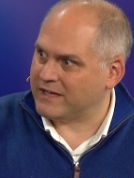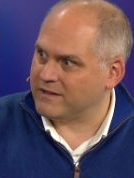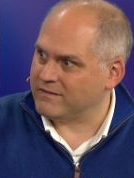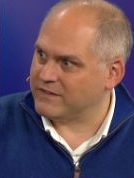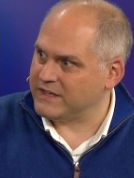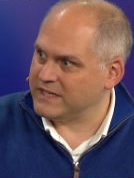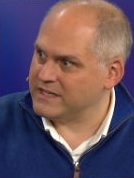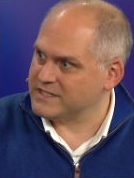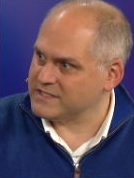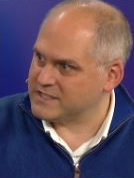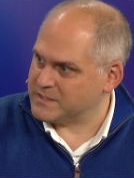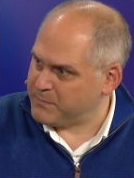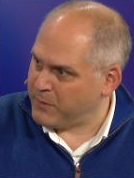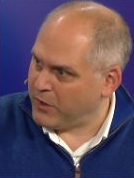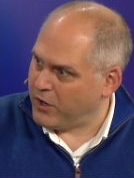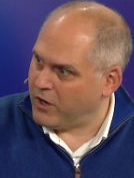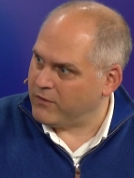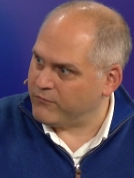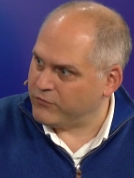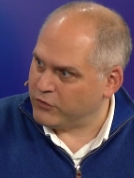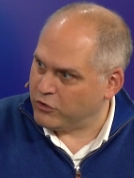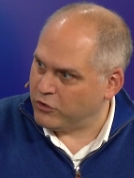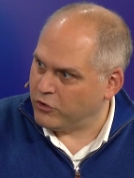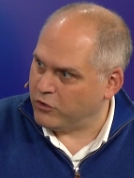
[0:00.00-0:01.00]
and things as part
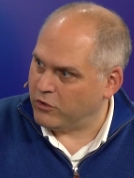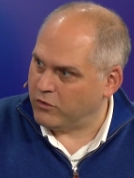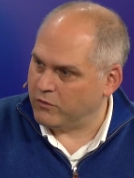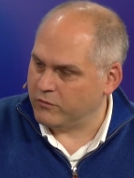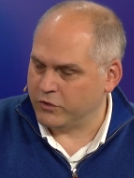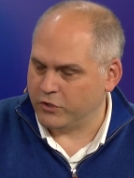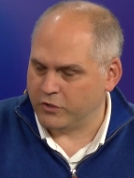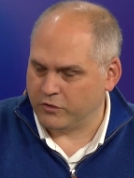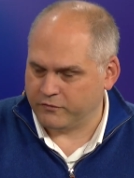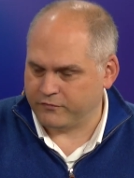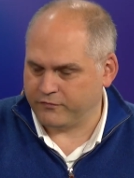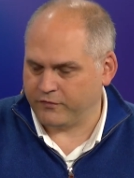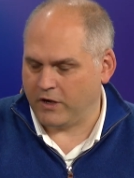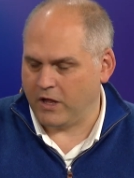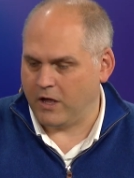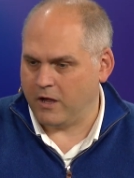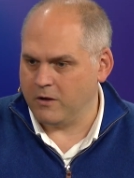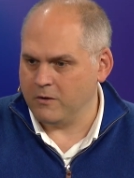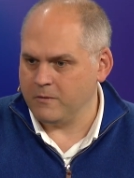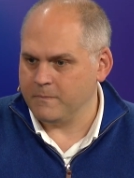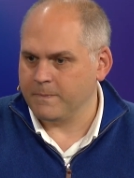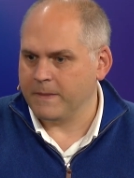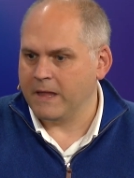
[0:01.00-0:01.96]
of your, your flow.